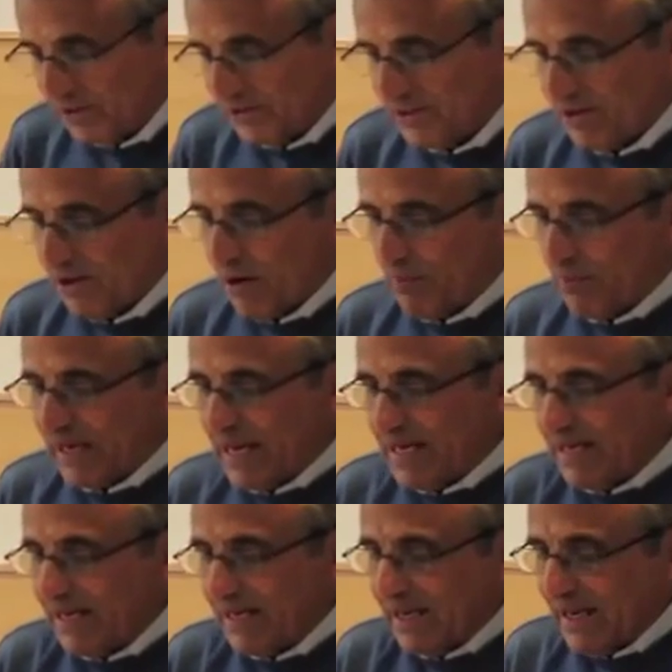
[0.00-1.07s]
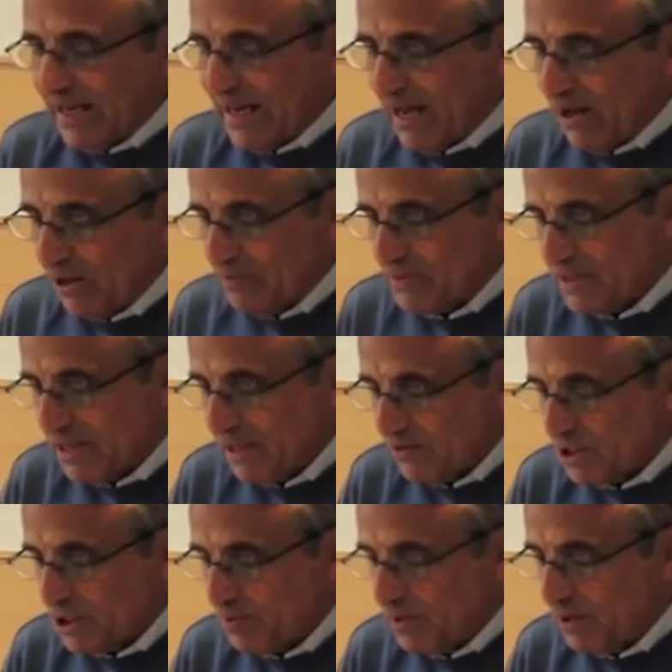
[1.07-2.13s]
uncomplainingly allow
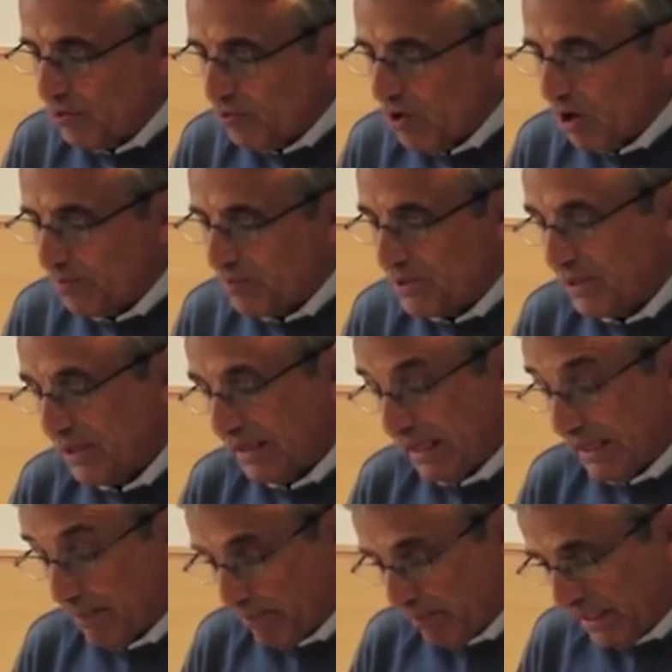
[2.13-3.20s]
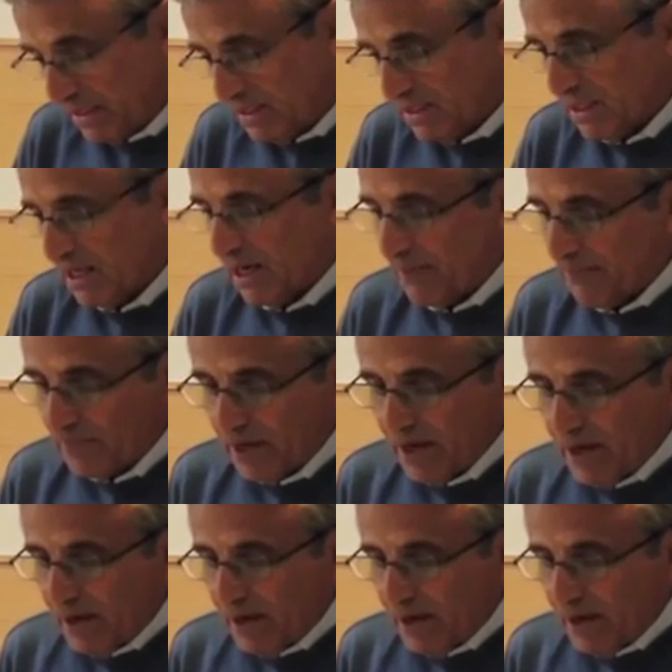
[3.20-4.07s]
themselves to be robbed in peacetime,